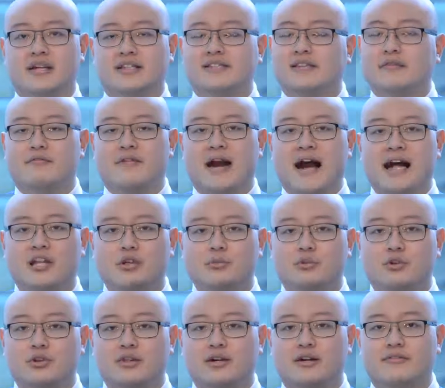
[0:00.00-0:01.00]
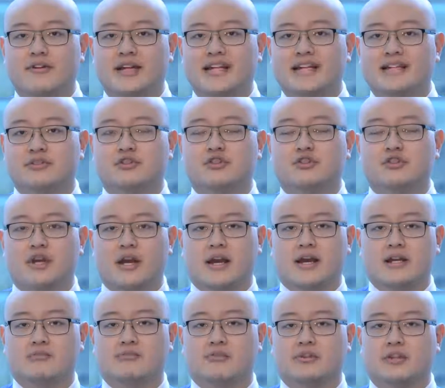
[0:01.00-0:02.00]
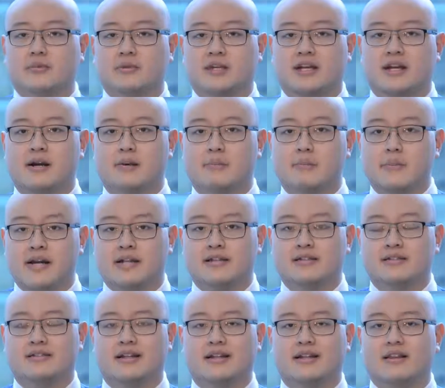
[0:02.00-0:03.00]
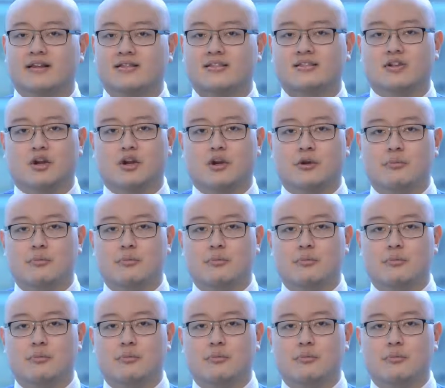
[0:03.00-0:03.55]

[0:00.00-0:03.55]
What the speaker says: is it valuable enough in exchange for them to commit and say, let's start